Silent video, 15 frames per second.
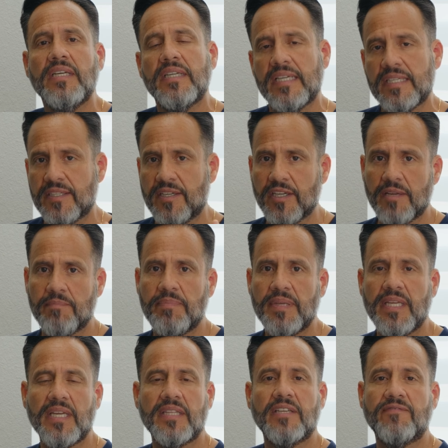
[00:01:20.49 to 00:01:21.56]
is gonna
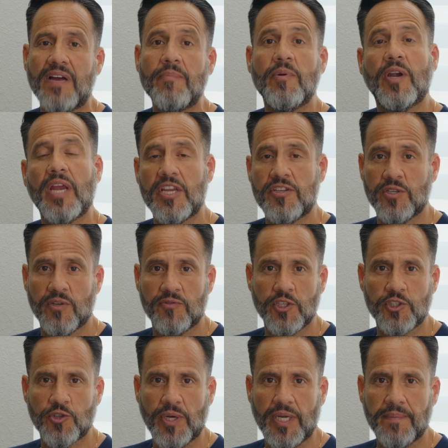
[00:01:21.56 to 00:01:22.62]
be in the fabrication of your
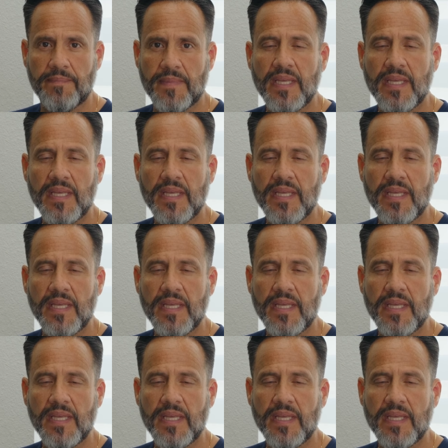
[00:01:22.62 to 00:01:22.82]
tray.